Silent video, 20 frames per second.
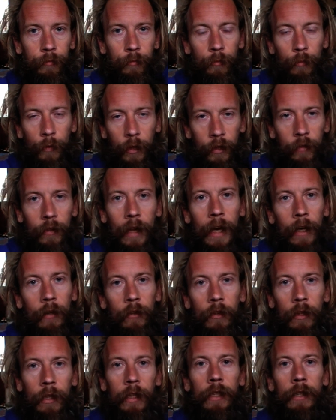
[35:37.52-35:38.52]
Whereas
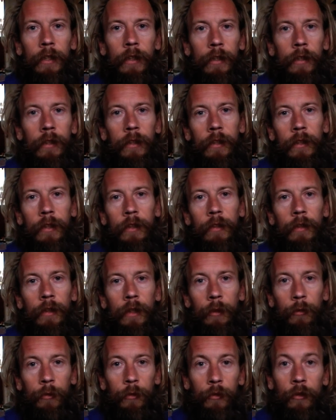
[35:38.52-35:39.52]
actually,
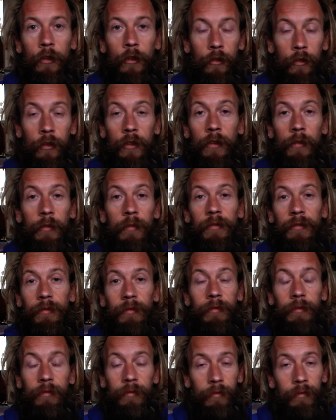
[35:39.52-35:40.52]
it was just to
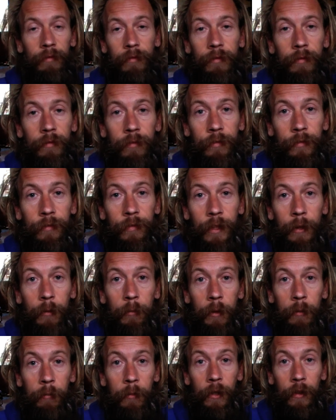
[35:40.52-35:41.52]
feel
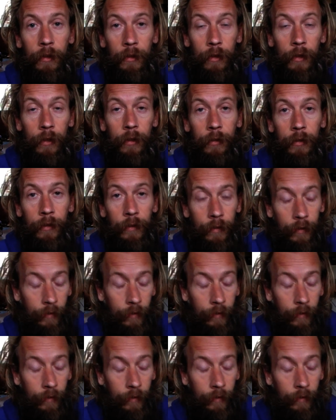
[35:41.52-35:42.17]
my mother god.